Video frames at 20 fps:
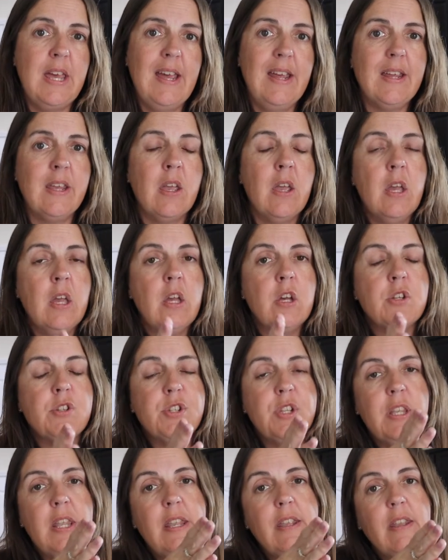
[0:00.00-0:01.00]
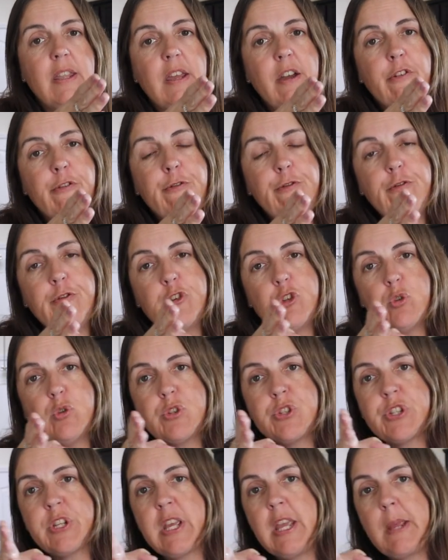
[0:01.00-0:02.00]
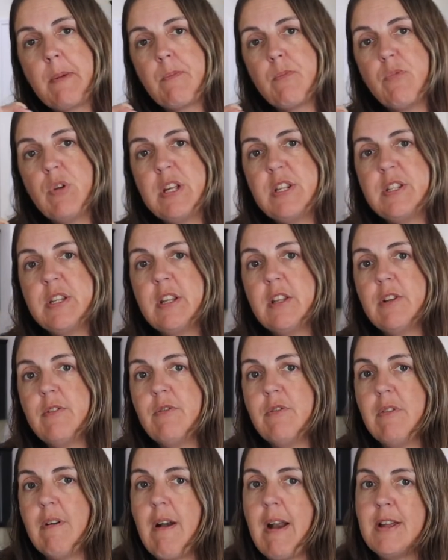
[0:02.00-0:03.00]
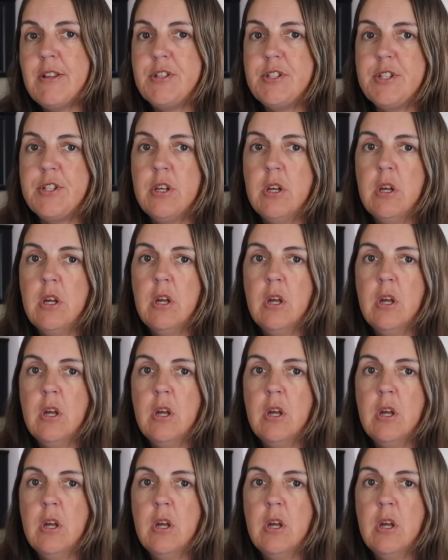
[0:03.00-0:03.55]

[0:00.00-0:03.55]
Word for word: A. So then they are forced to keep reading the rest